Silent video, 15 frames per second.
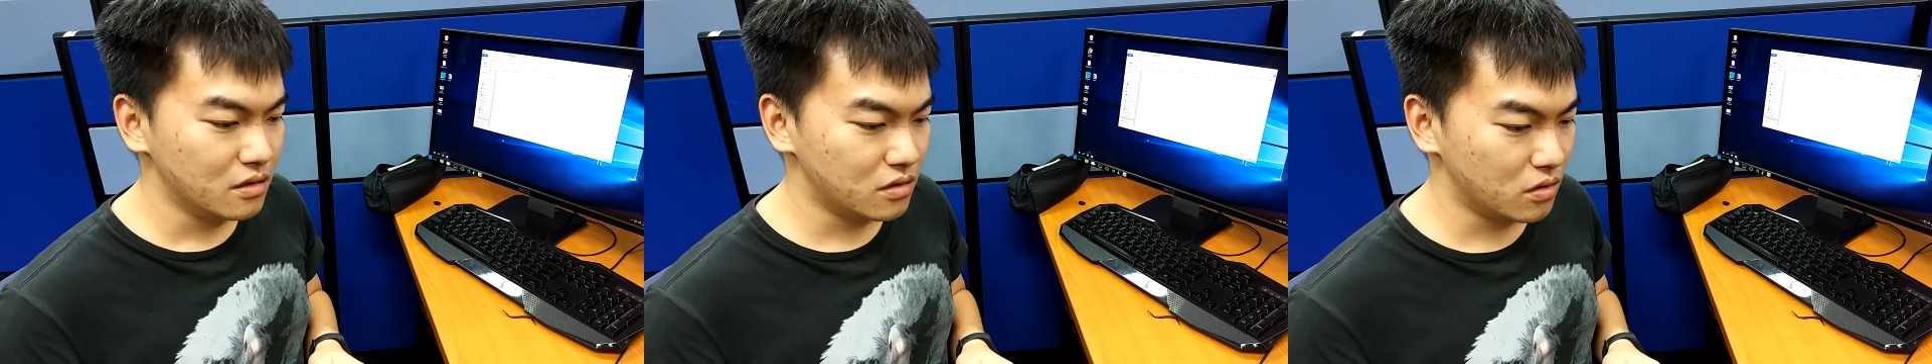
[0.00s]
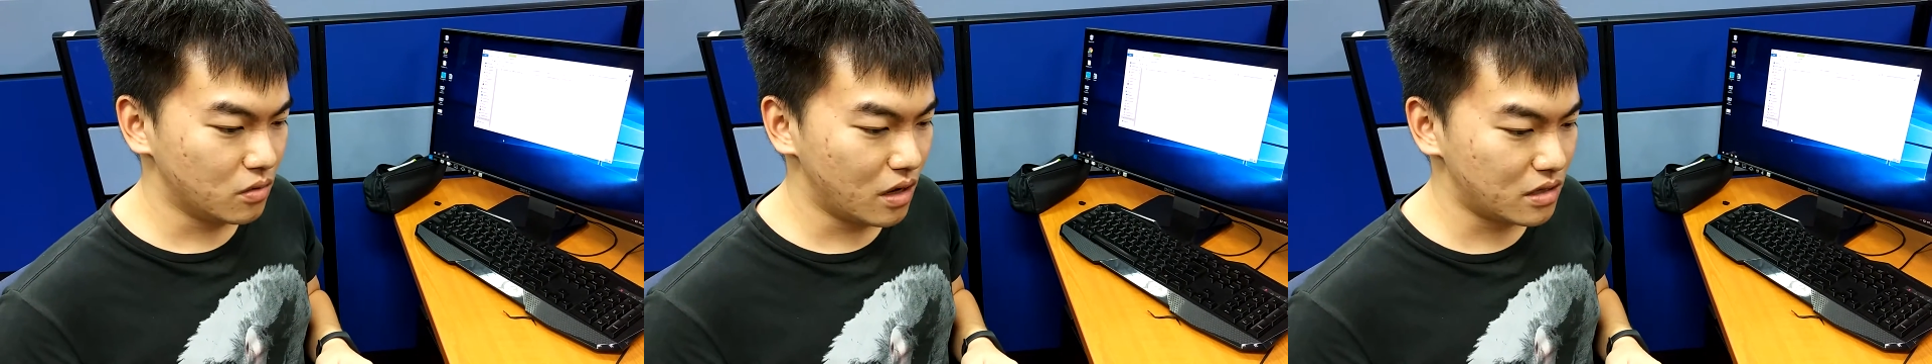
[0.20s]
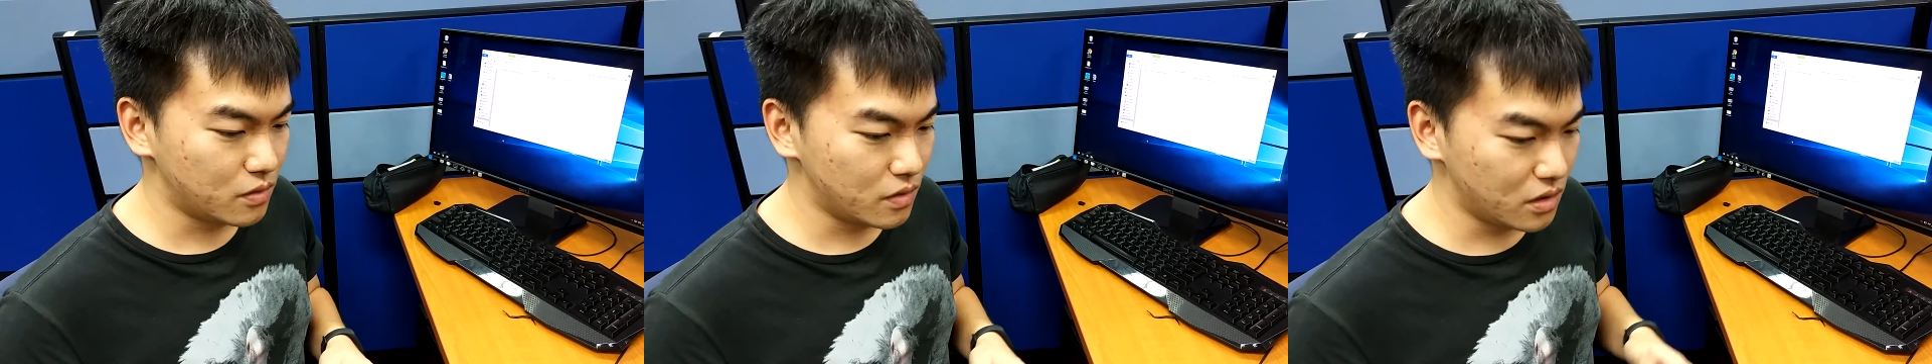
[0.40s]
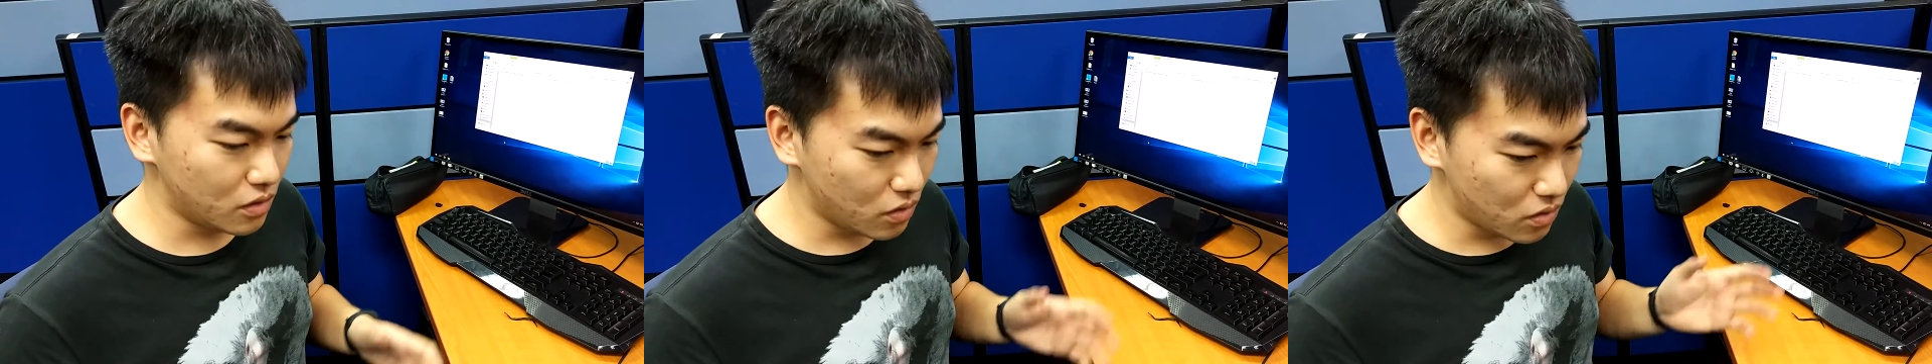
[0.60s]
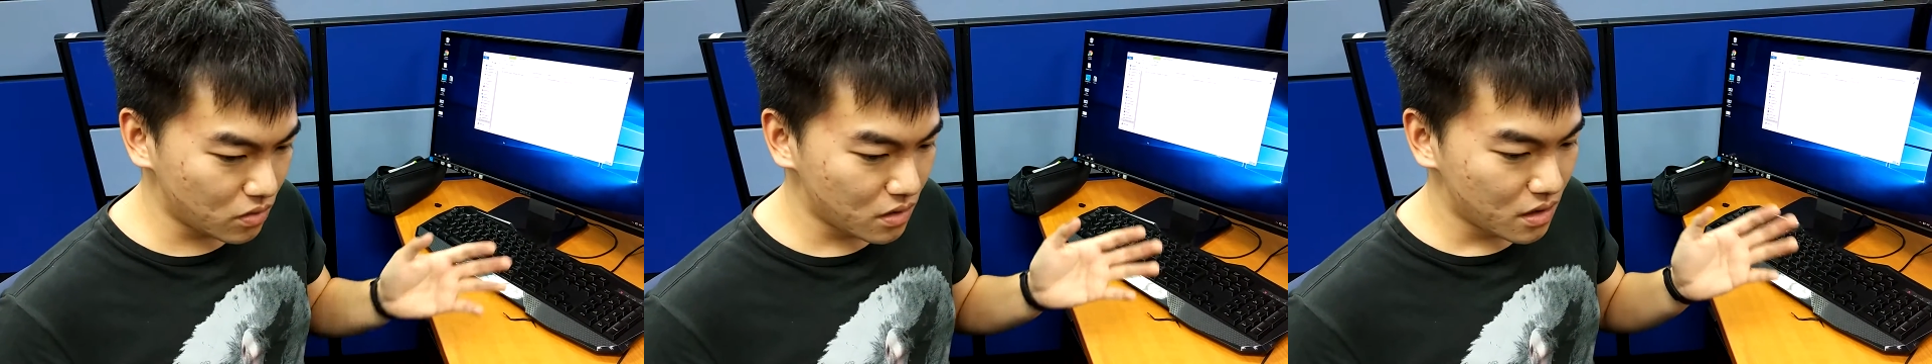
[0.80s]
So as we
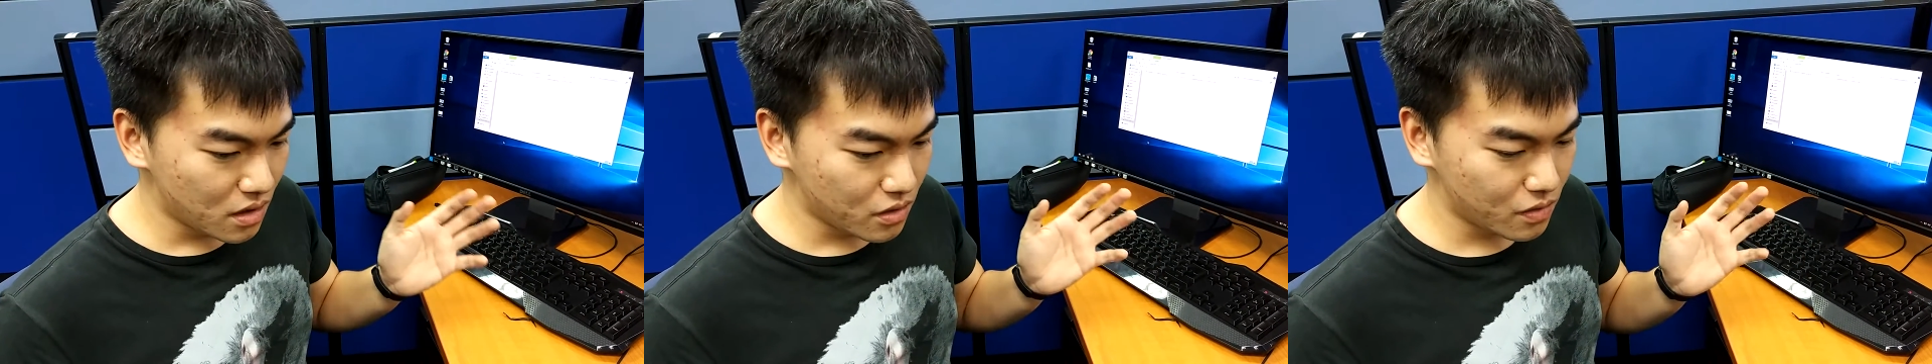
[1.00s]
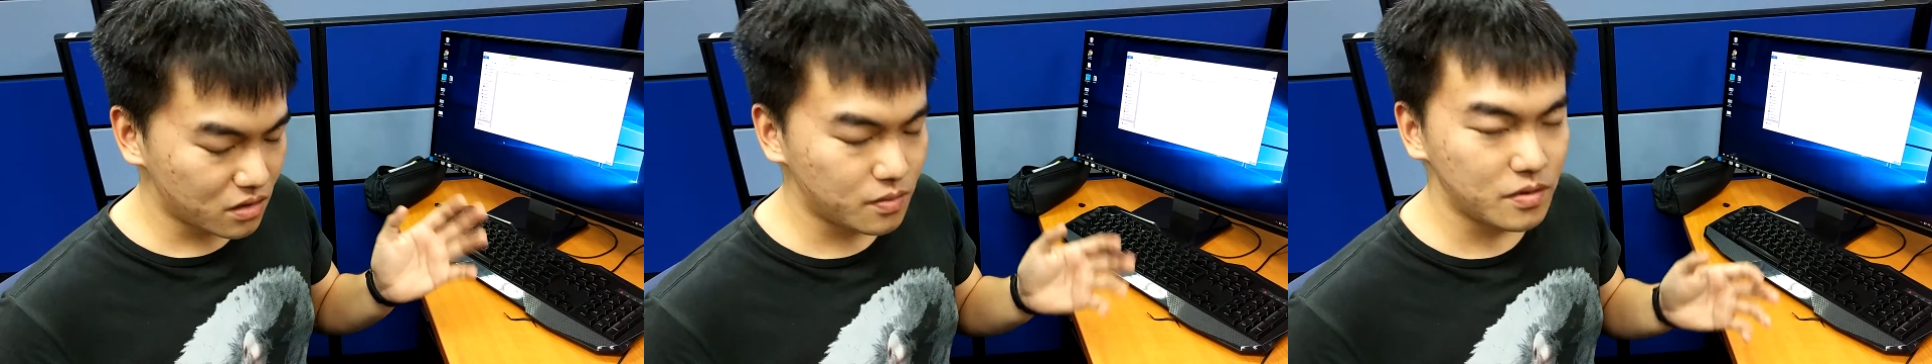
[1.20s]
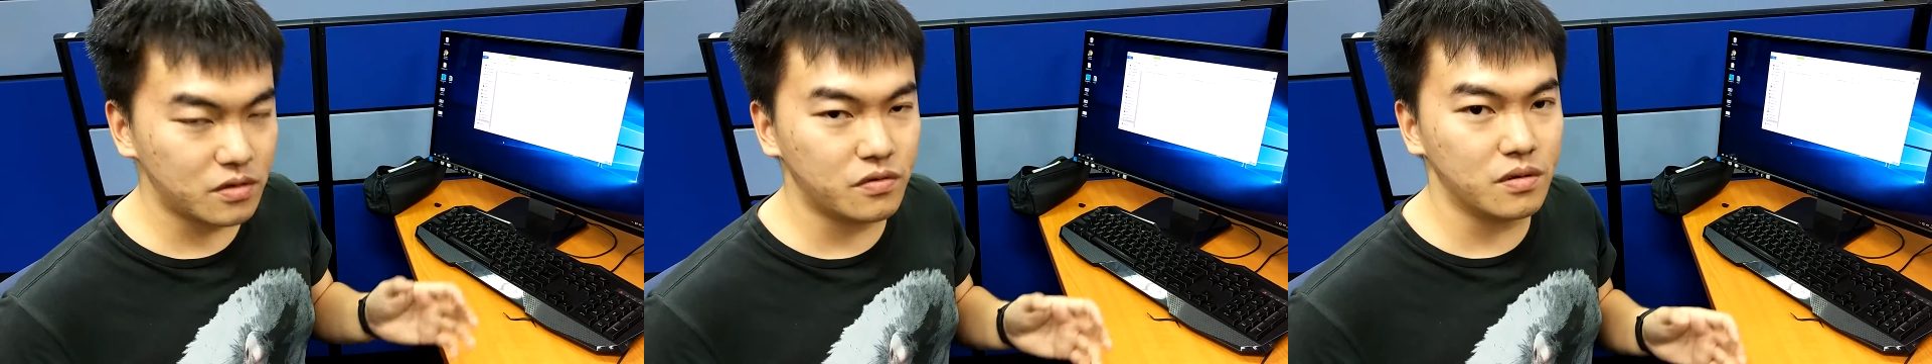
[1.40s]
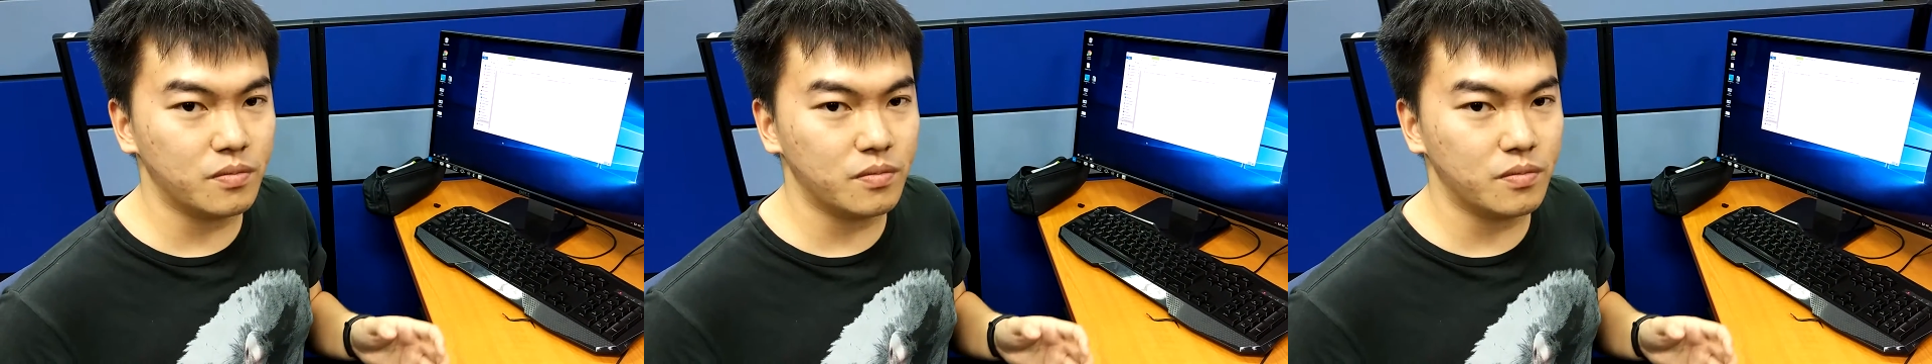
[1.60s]
know, USB